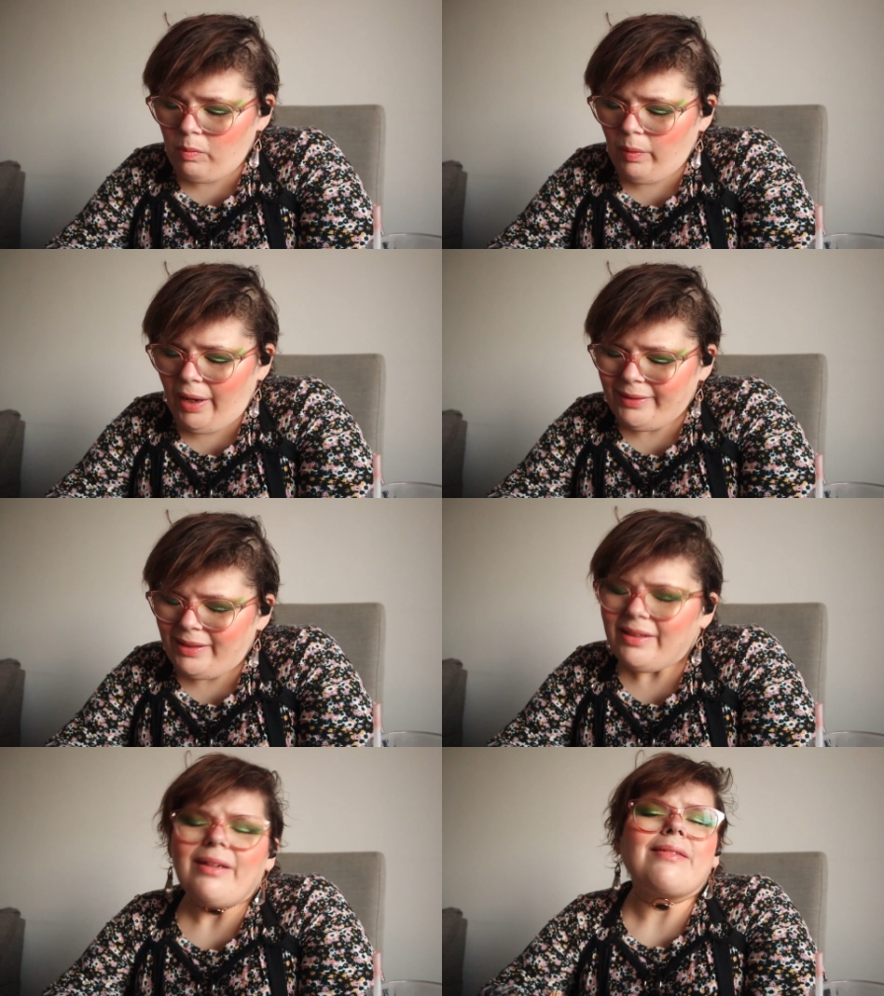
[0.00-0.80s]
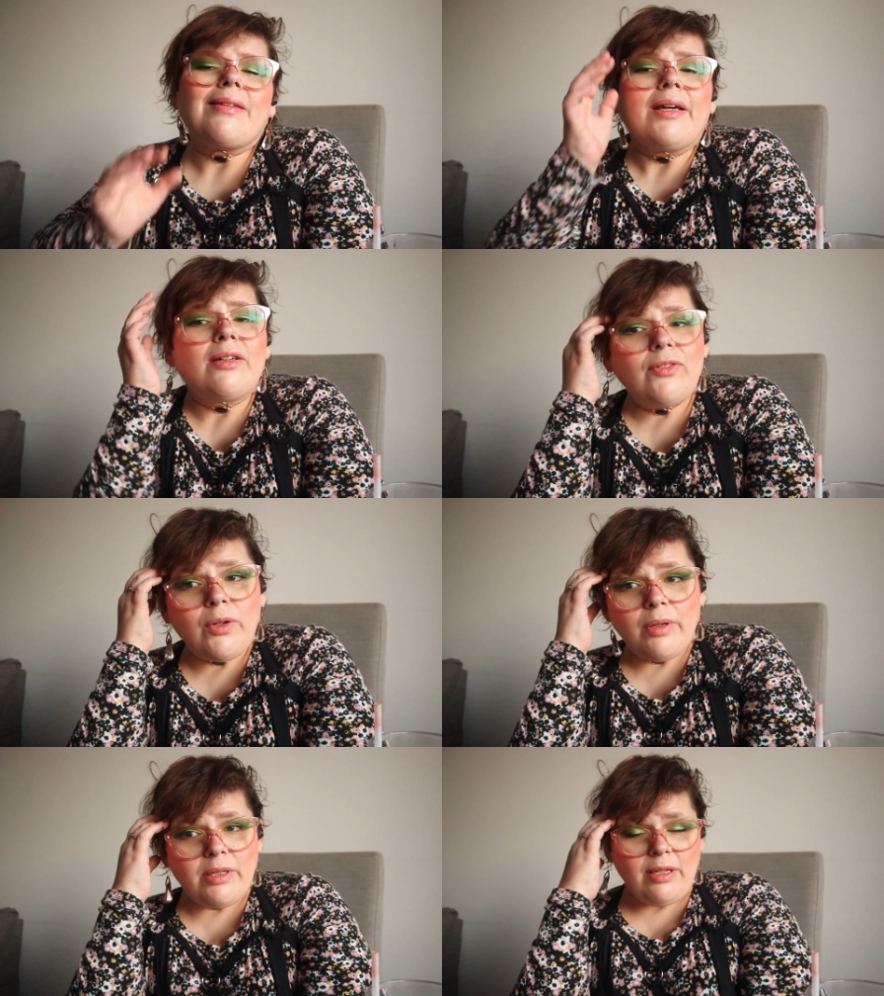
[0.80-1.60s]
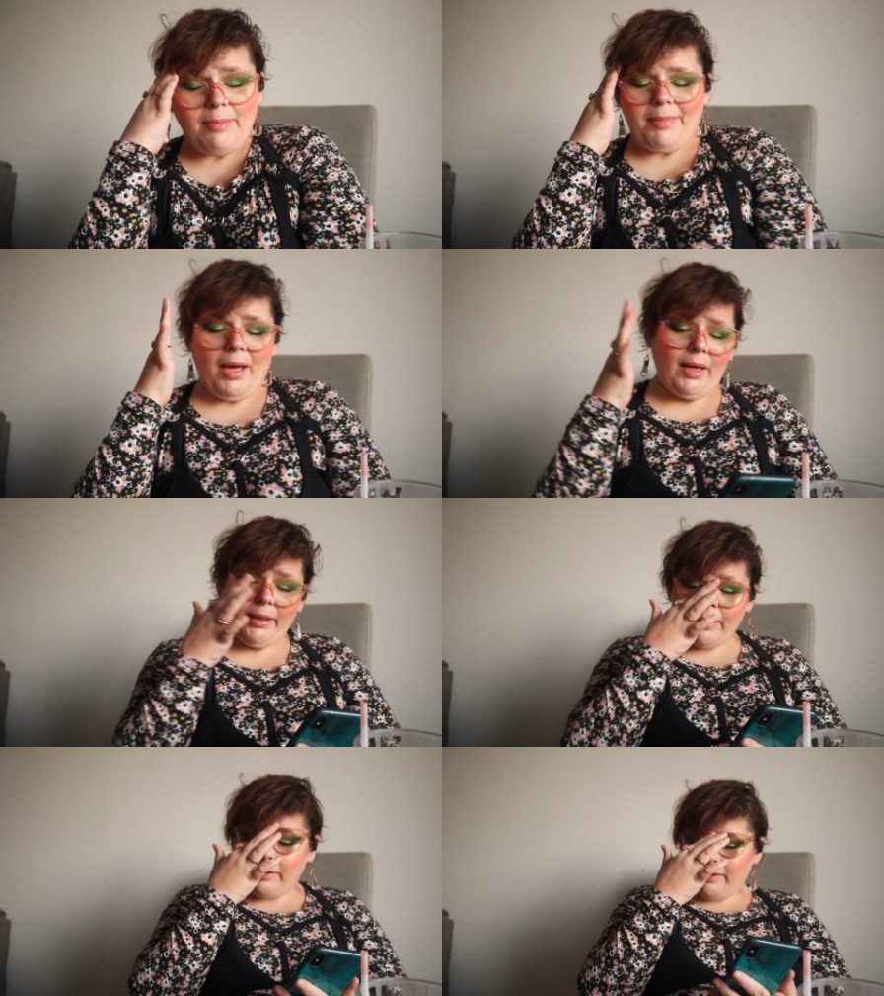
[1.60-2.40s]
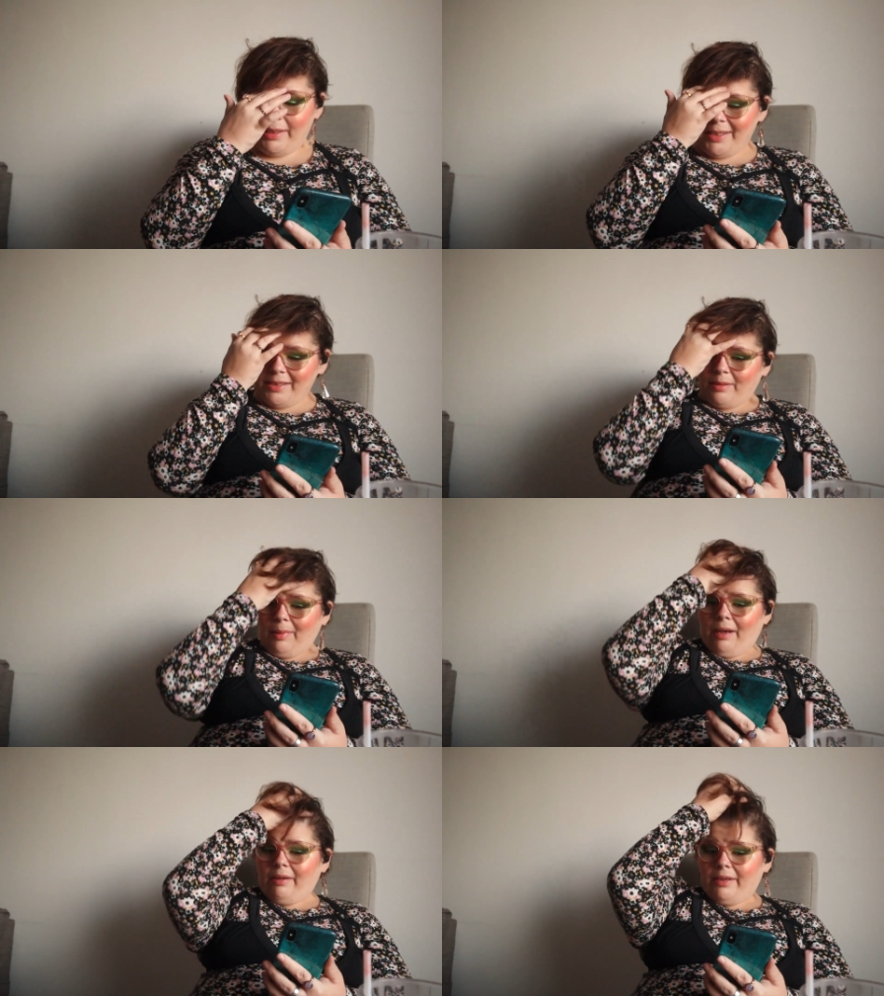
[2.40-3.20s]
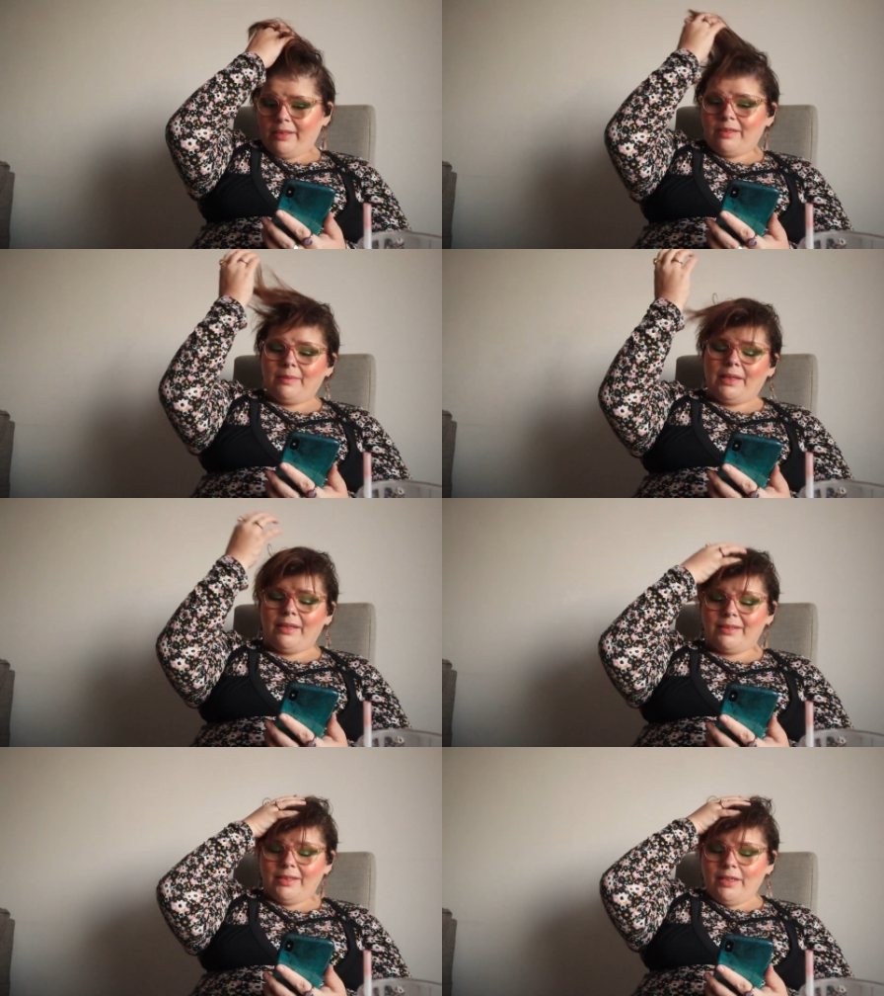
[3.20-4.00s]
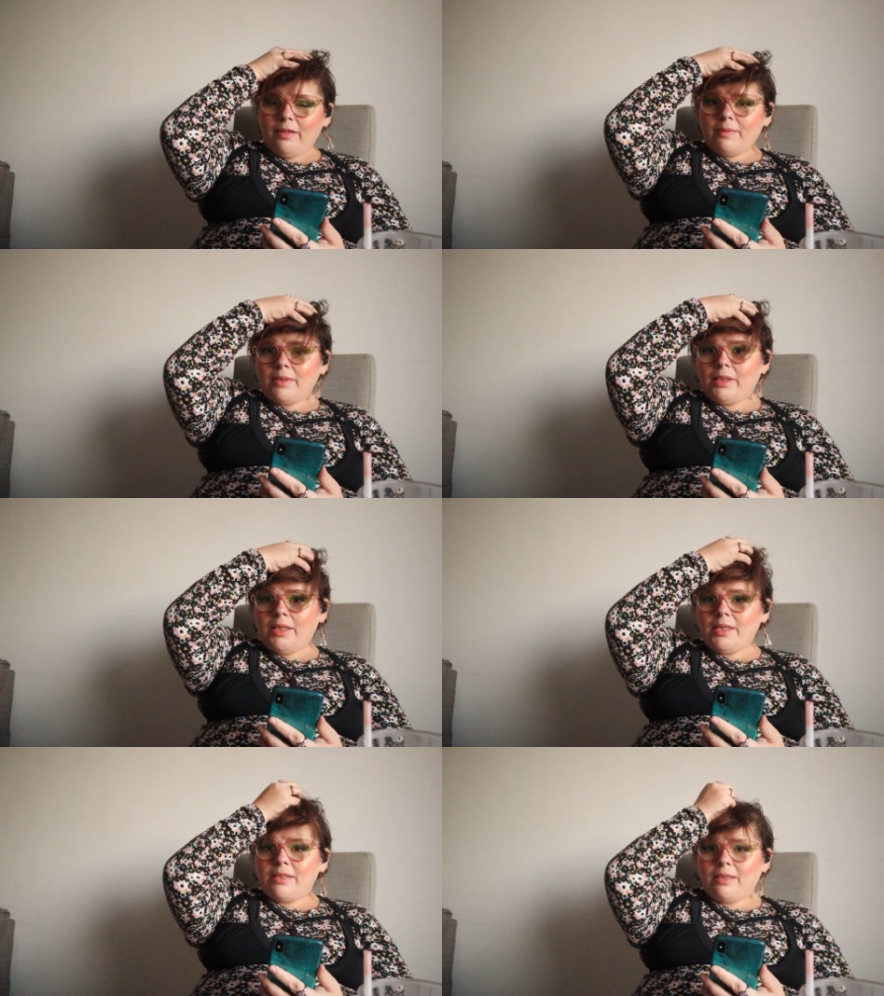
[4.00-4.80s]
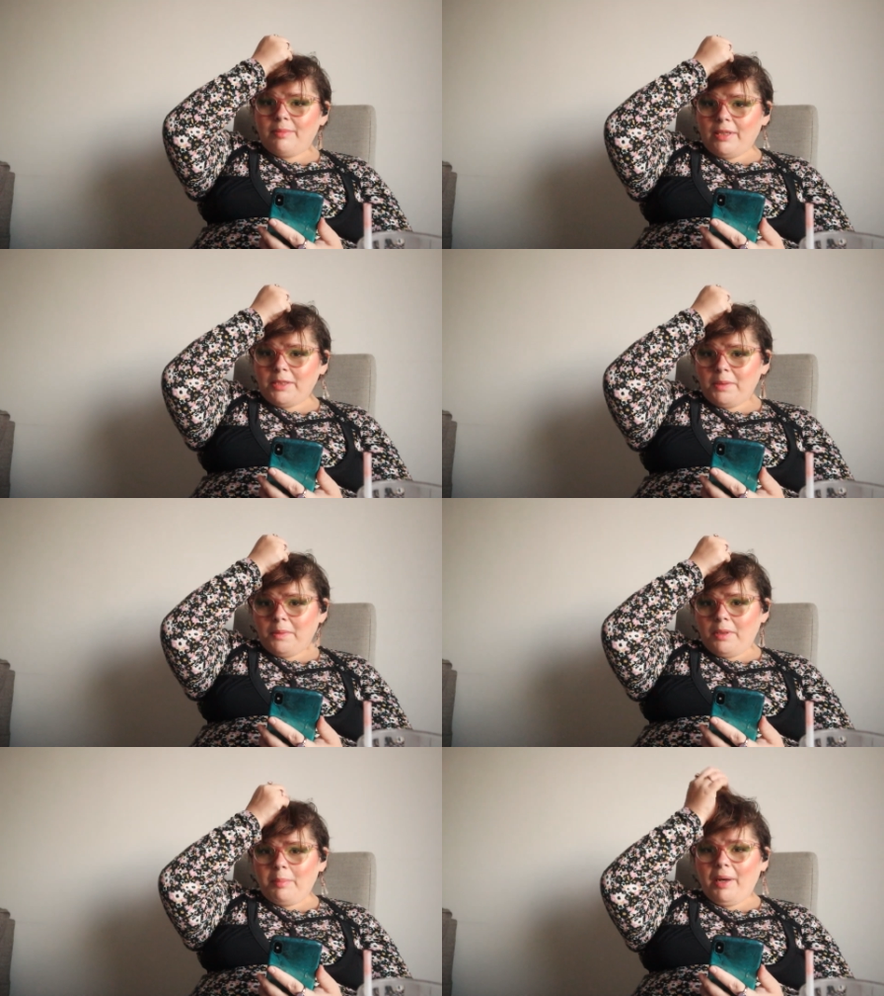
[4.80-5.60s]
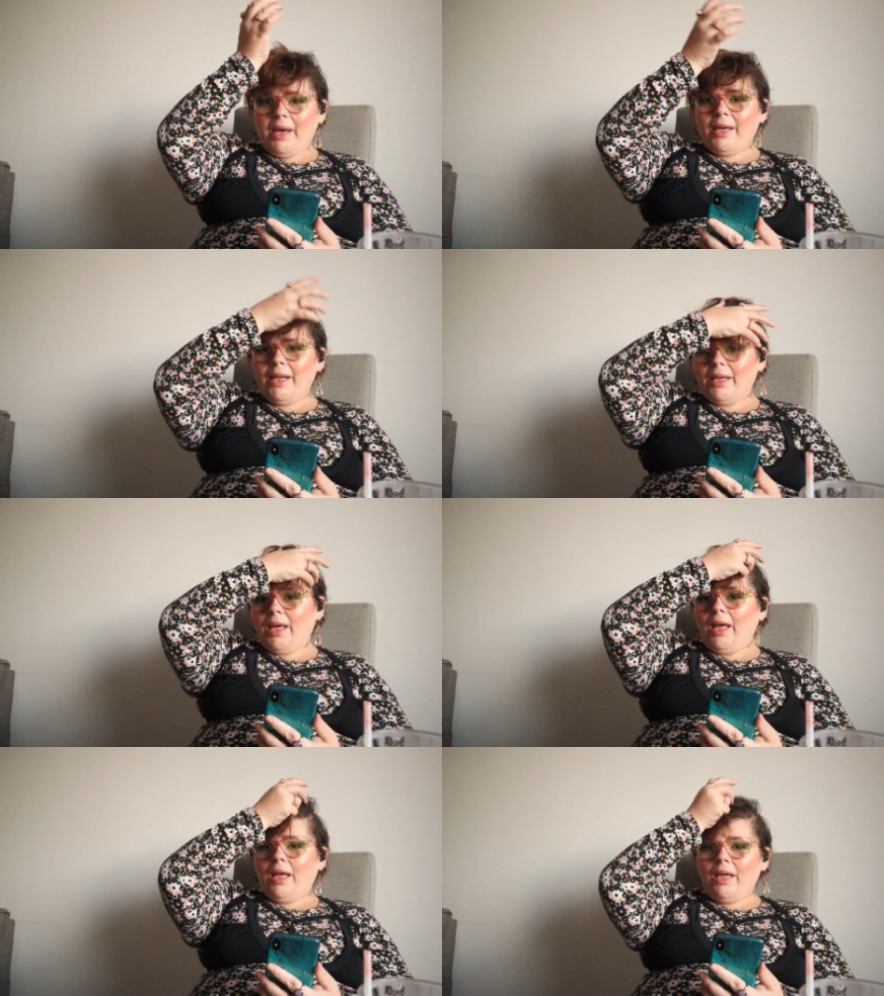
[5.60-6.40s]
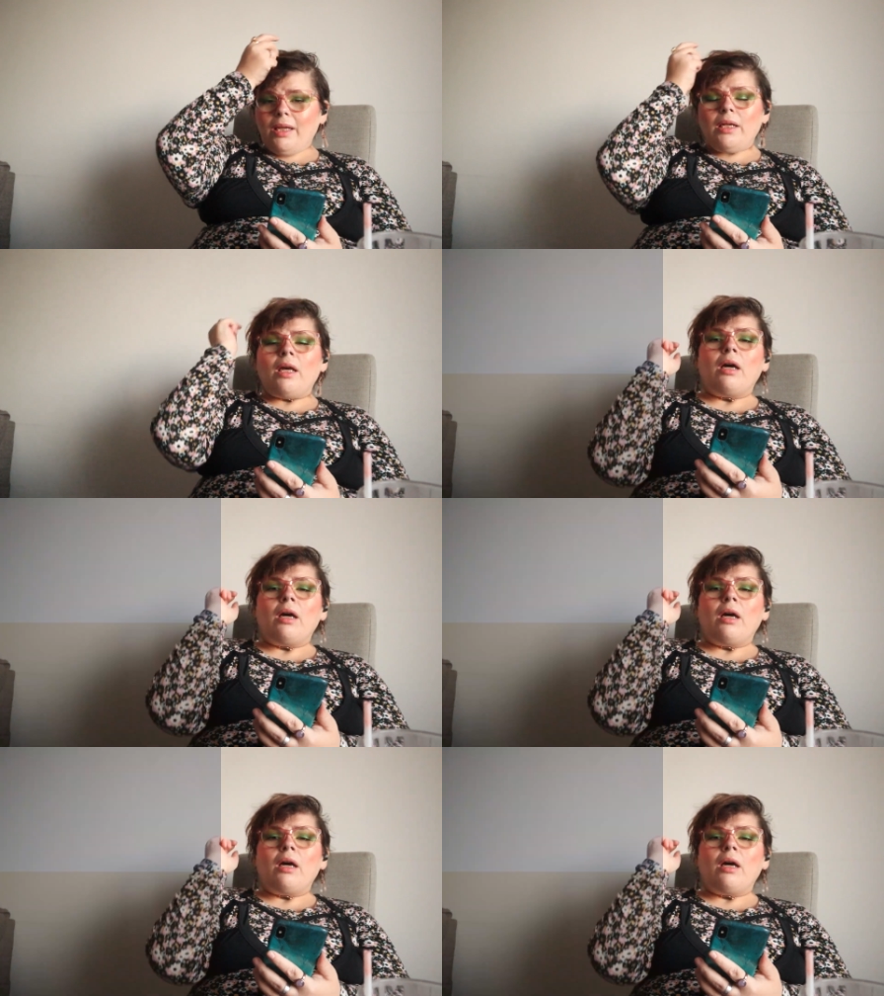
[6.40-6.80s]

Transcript: why did I say, of course, I'm buying it to Danessa Myricks when I see a release that makes you want to buy it again?